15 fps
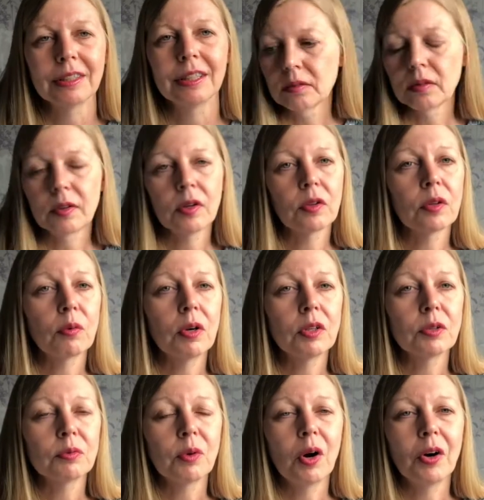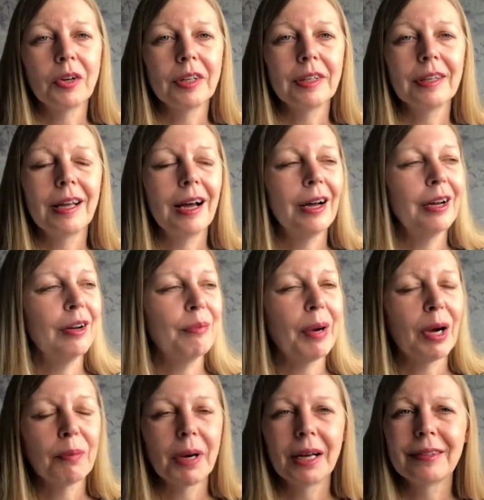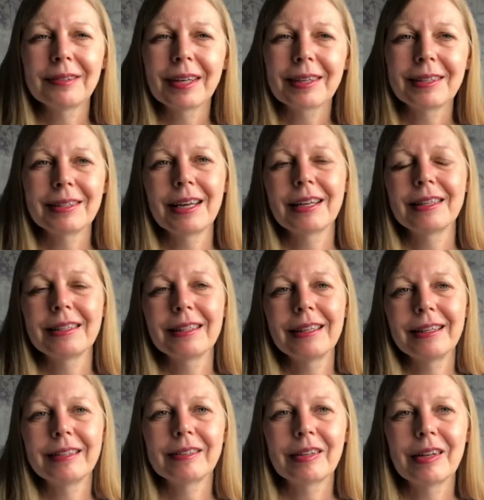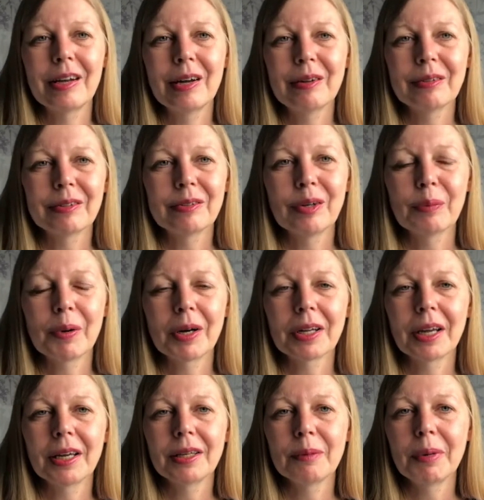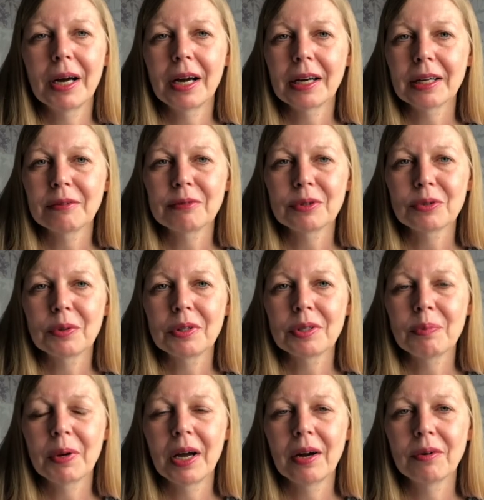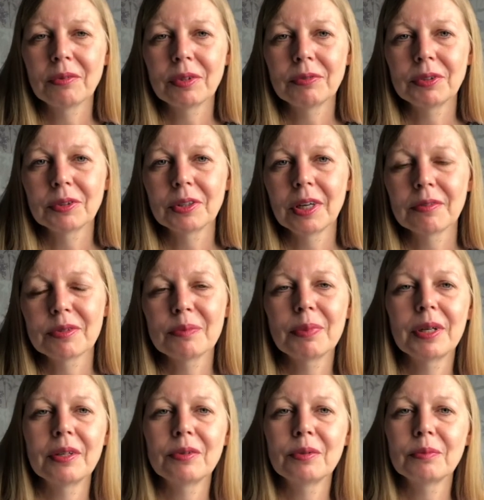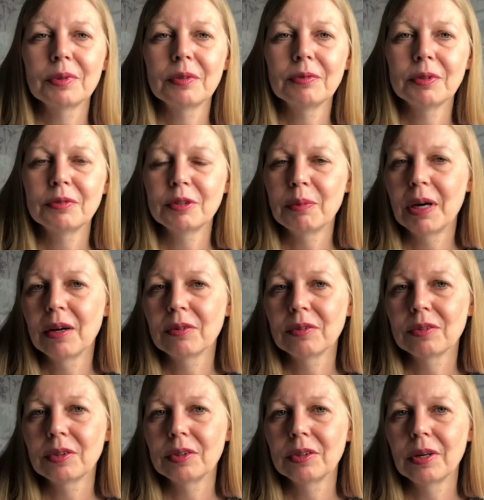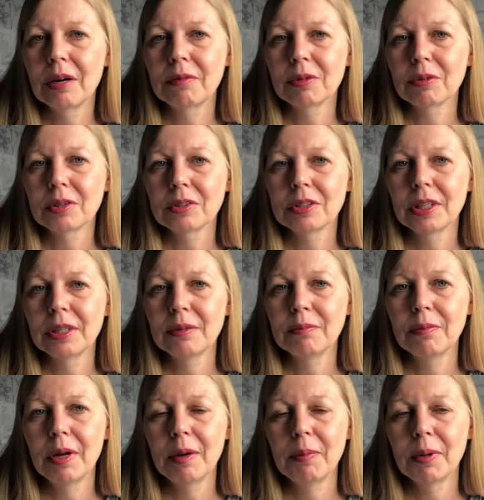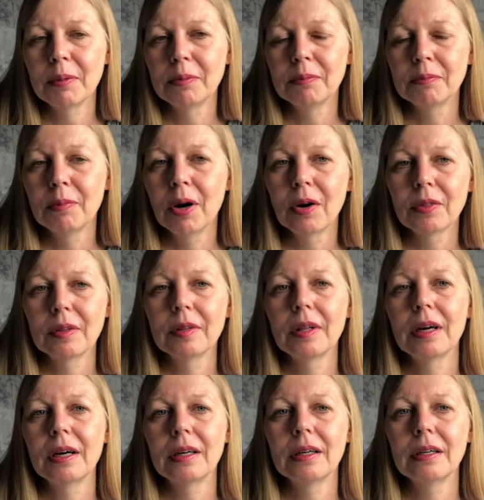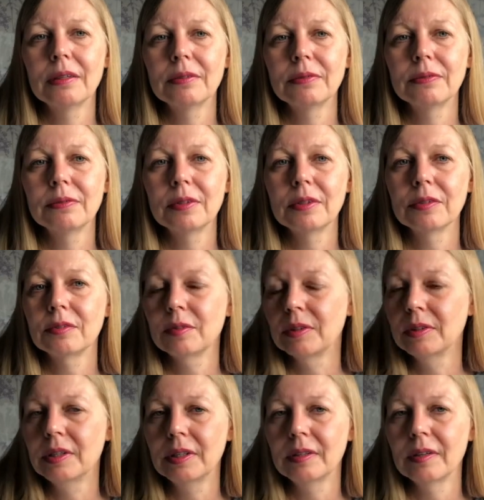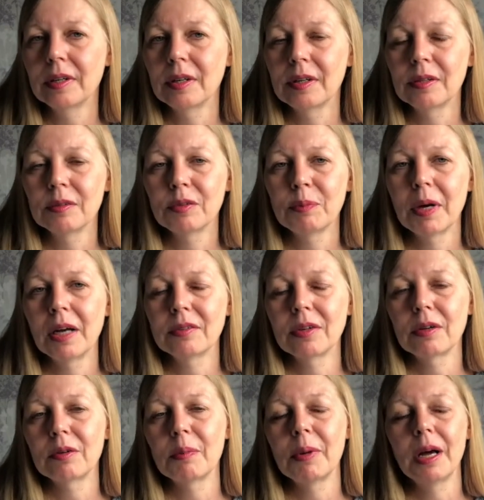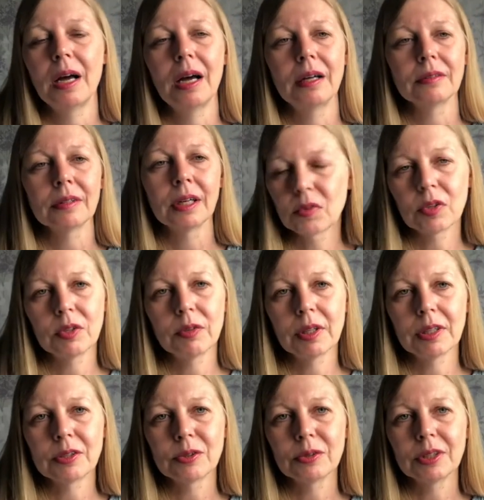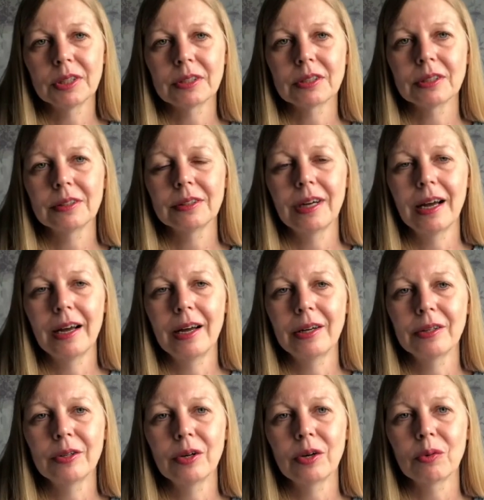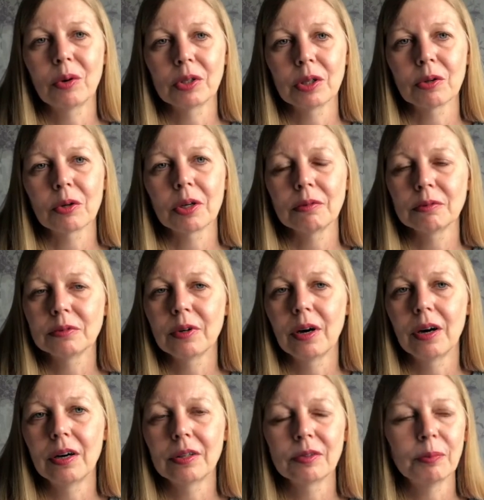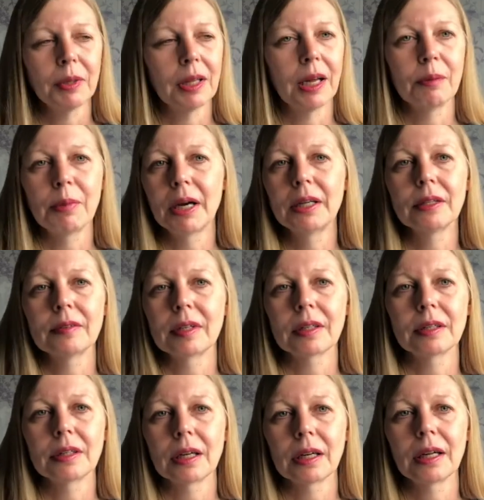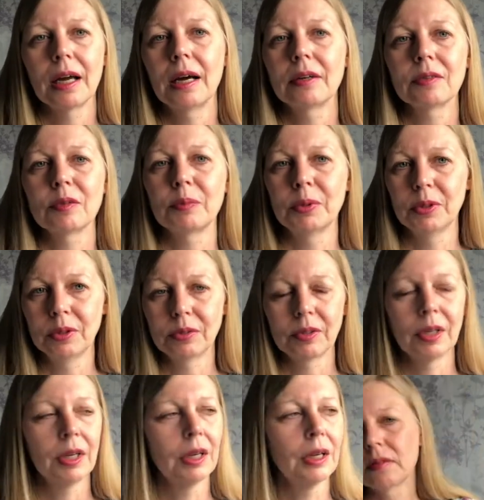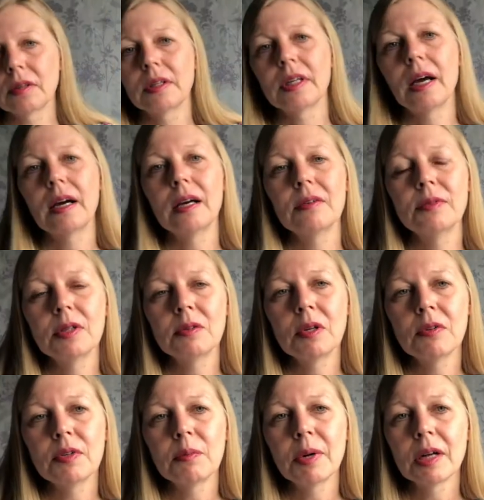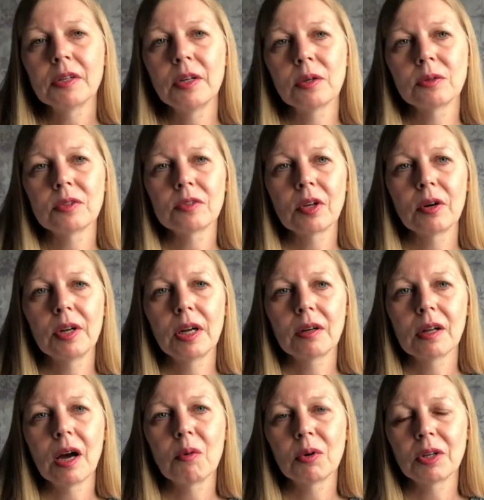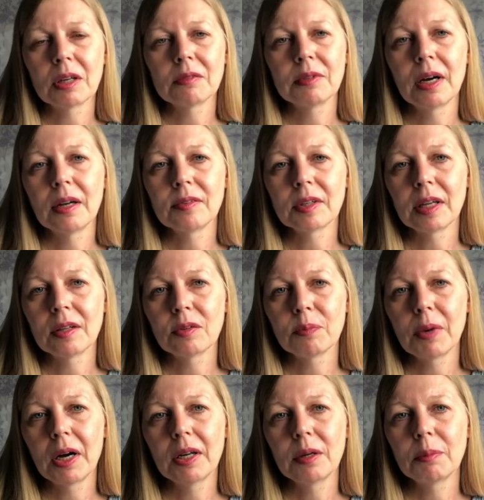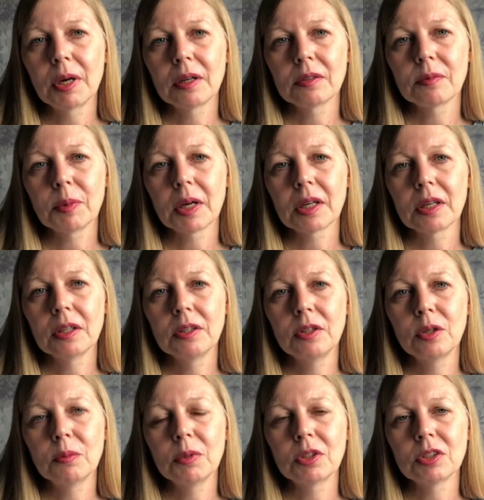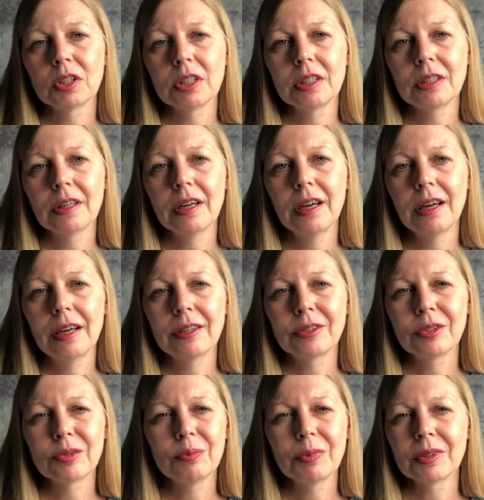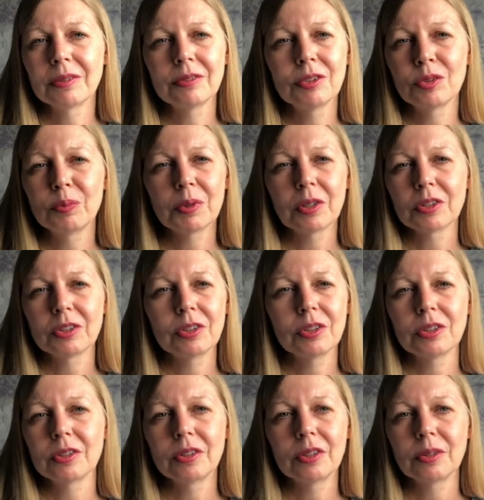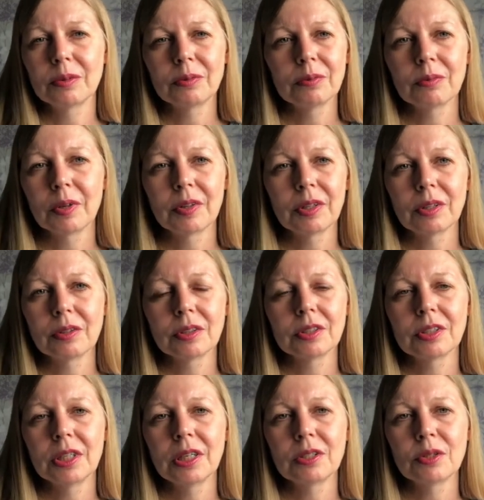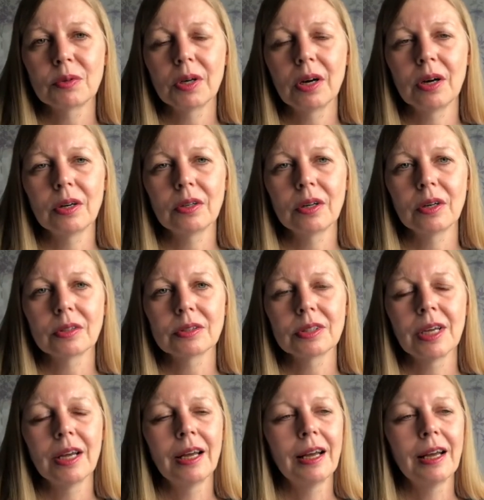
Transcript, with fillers: So the other word of warning uh, about buying second hand is uh, there's no point getting a bargain for twenty pounds if you're going to have to pay somebody fifty pounds to have a look at it, and maybe more than that if there's needs any spares or repairs. So you really do need to uh, know what you're looking for. It's a bit like buying a second hand car, I suppose. So yeah, if you if you're brand new to sewing, I, I would advise against buying a brand spanking new machine, uh, just be, just because you don't know whether you're going to take to it or not.